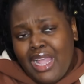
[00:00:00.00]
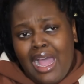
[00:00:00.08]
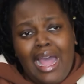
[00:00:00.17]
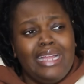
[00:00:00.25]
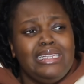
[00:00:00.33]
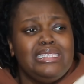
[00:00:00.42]

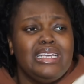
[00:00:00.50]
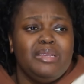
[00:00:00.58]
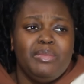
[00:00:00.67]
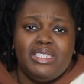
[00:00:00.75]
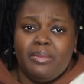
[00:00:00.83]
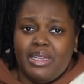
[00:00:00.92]
I need to
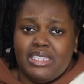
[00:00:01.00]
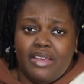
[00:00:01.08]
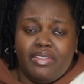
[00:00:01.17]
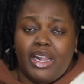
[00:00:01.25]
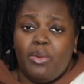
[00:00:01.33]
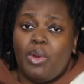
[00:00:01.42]
admit to
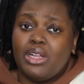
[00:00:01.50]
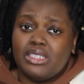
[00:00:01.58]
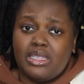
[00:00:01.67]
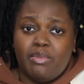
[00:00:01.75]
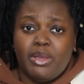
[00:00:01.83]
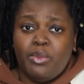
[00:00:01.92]
myself that I want
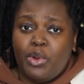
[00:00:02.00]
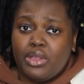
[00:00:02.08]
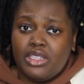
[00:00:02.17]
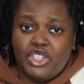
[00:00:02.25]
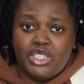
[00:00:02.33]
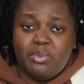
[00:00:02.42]
something more
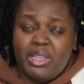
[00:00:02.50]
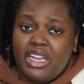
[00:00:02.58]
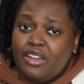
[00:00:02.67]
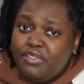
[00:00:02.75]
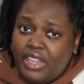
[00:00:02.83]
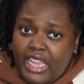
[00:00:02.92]
than just being
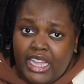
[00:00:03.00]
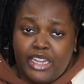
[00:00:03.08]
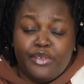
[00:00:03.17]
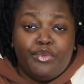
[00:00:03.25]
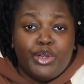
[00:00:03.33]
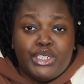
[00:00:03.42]
a fling. And
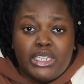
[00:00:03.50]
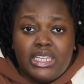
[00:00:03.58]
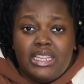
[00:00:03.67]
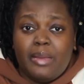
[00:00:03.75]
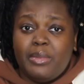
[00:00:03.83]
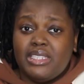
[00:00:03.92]
unfortunately,
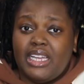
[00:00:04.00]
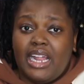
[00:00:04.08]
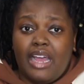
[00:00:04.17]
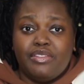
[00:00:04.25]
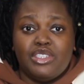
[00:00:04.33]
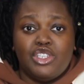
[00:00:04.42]
that means I'd
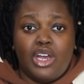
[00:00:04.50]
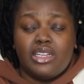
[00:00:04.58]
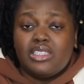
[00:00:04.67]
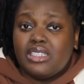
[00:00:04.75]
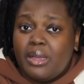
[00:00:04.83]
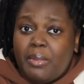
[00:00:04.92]
have to talk
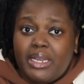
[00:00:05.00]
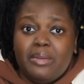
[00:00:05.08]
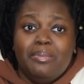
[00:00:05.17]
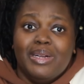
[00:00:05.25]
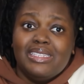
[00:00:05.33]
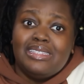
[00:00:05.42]
to somebody
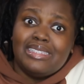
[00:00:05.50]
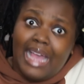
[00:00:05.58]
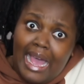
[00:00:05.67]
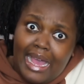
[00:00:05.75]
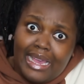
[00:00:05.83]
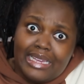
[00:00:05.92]

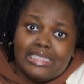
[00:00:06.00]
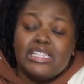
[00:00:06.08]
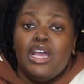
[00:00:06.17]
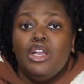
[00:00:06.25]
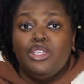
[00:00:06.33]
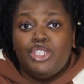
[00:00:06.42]
besides
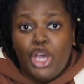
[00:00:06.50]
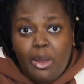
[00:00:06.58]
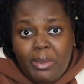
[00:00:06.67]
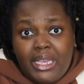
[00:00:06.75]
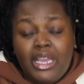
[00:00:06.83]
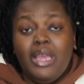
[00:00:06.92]

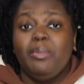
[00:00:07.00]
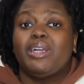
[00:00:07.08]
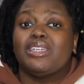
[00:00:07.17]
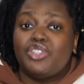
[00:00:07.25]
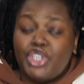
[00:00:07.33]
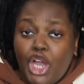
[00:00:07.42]
Toby,
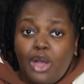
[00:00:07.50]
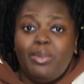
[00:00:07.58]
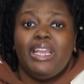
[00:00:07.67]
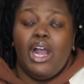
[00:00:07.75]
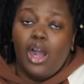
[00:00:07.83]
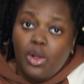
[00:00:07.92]
because
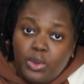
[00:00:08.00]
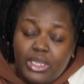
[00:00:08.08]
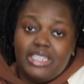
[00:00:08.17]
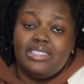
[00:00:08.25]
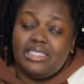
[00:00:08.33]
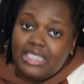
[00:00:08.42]
Toby
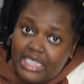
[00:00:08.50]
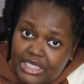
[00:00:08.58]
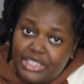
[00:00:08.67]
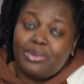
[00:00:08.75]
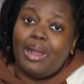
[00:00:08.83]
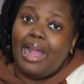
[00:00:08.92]
only
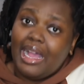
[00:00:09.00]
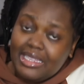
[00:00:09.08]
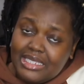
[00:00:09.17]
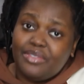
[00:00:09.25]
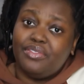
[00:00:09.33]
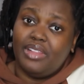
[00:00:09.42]
sees you
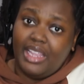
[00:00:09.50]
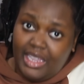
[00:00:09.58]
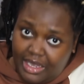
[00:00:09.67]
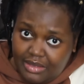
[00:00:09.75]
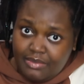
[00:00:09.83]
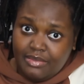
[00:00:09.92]
as a
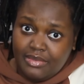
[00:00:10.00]
fling.